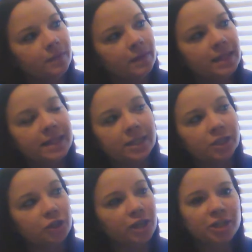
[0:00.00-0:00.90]
In the
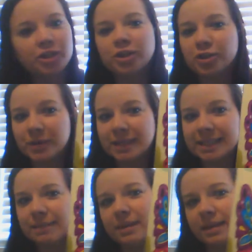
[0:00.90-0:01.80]
illustration, they're doing
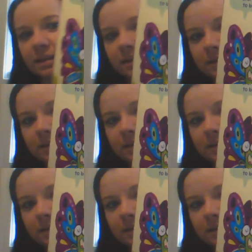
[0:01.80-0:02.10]
something.